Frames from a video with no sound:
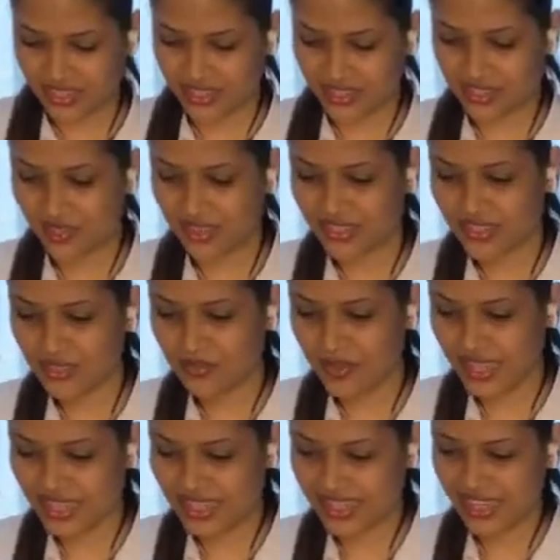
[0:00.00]
So onto
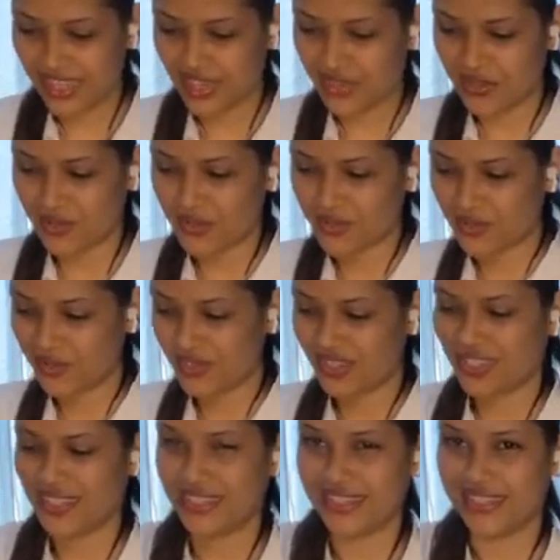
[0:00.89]
my taco
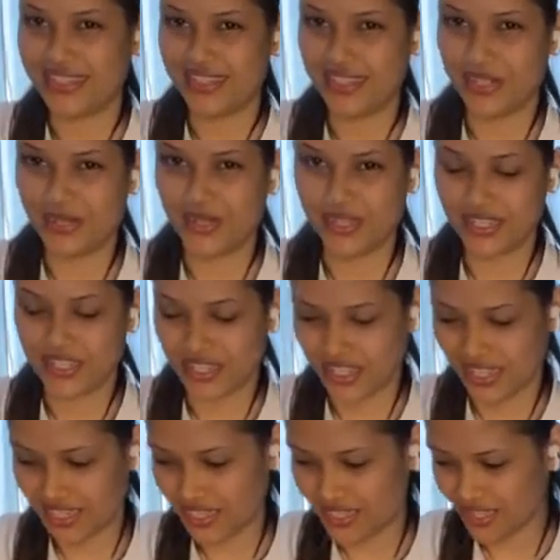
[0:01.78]
area,
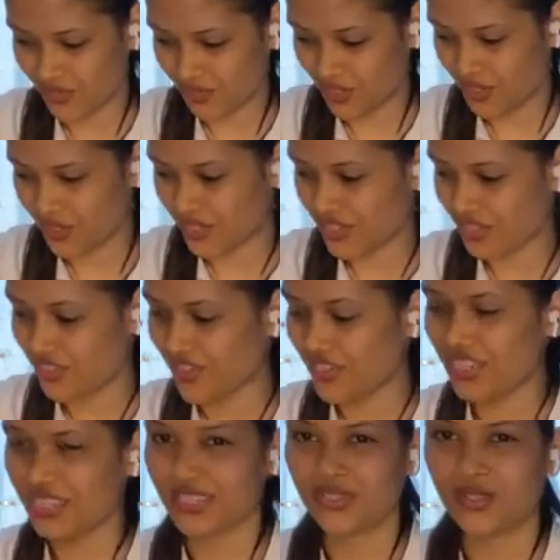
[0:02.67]
guys, I'm just gonna
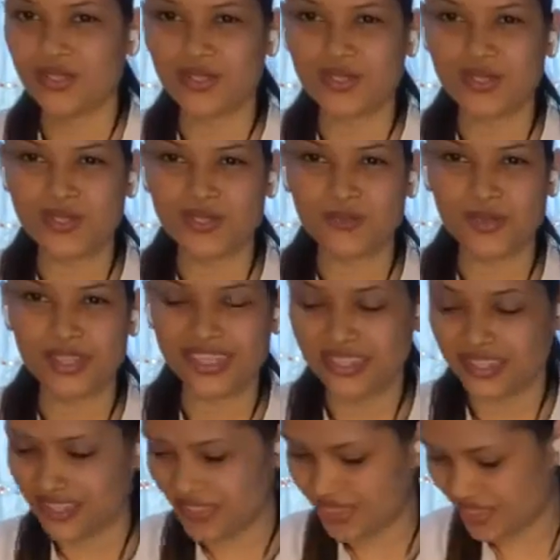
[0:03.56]
create a little
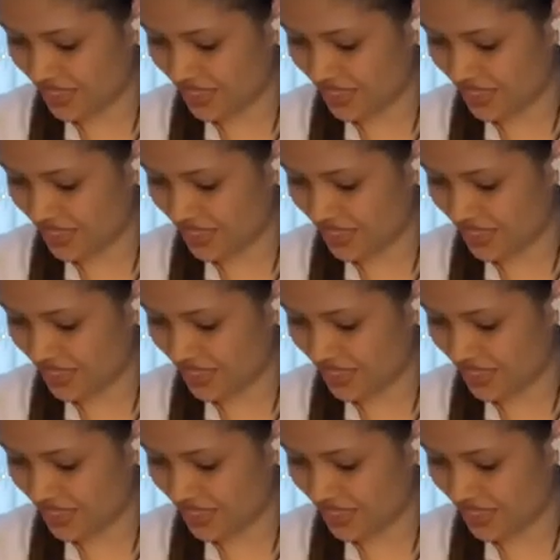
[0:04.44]
space.